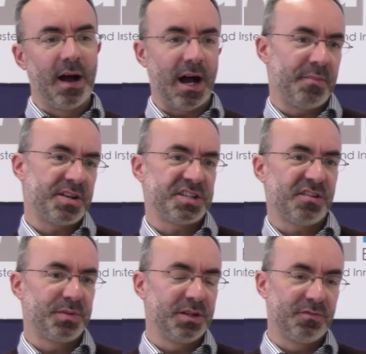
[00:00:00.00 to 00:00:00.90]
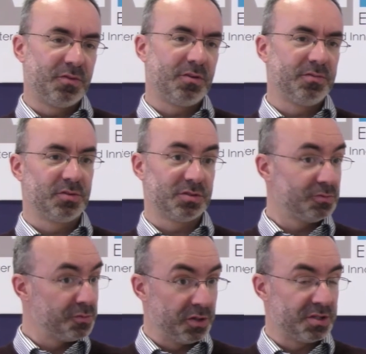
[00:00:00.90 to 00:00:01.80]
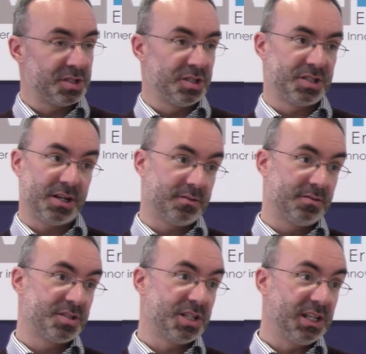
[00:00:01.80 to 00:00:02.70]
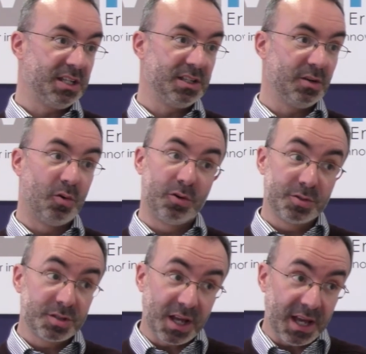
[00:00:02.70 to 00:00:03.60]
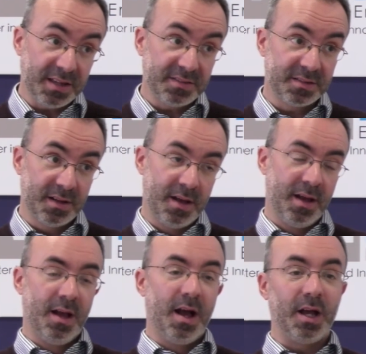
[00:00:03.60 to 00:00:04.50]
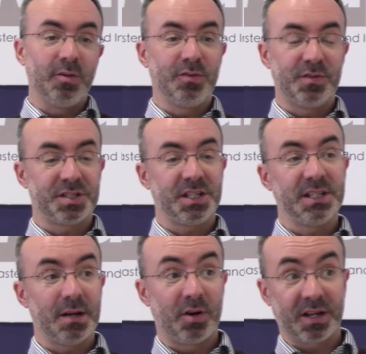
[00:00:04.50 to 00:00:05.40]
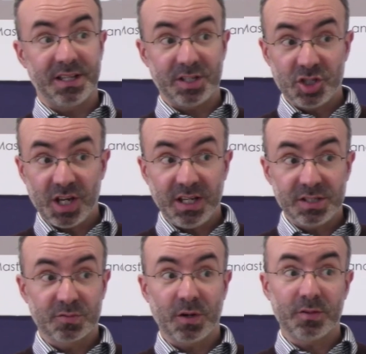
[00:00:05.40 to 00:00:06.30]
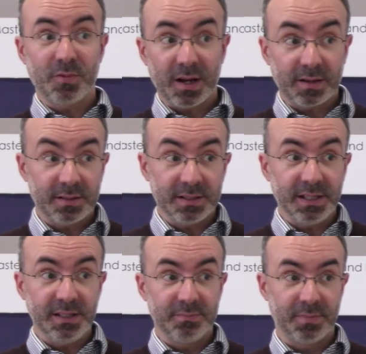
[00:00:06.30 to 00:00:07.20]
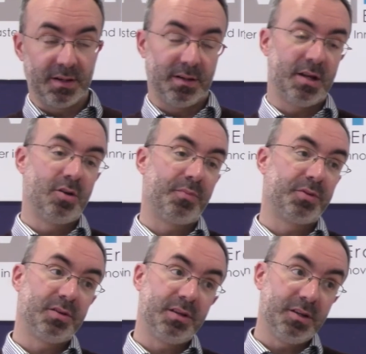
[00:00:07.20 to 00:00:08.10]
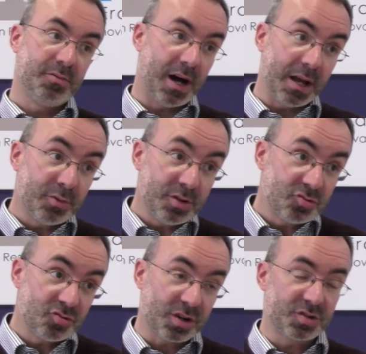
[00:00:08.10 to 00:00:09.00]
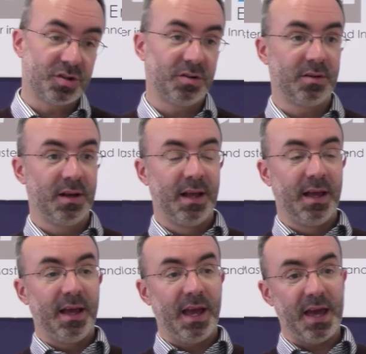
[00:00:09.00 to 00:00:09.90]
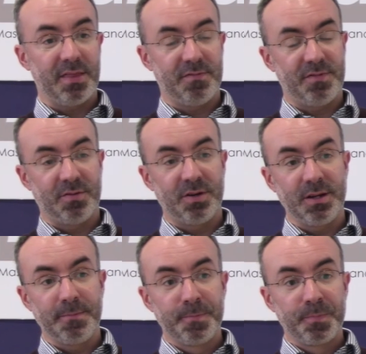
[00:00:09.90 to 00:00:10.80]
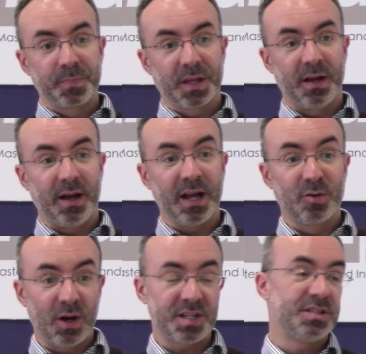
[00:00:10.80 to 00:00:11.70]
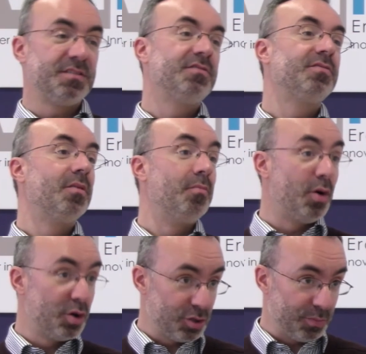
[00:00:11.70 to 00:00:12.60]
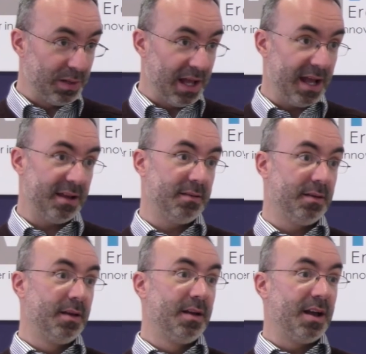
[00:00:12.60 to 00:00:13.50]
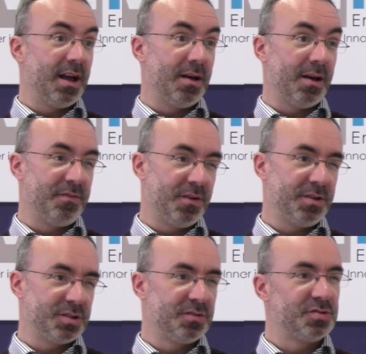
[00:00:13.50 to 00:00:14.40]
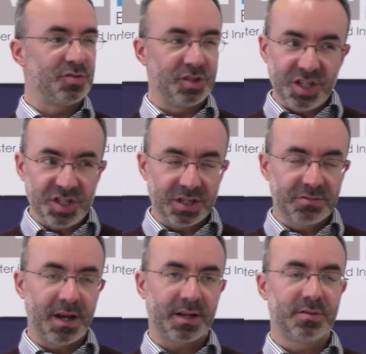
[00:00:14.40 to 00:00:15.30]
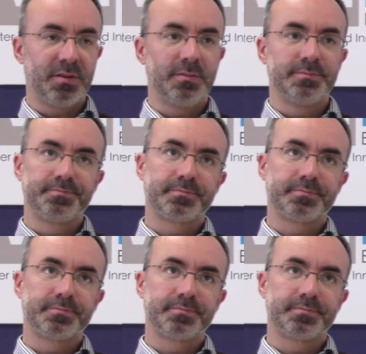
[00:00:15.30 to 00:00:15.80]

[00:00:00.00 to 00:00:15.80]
I myself been involved also with Bjornsten Sacker studying the Aarhus case, a university in Denmark that changed quite radically, adopted a new hybrid structure, had a very aggressive merger plan, a very sort of strategic rector.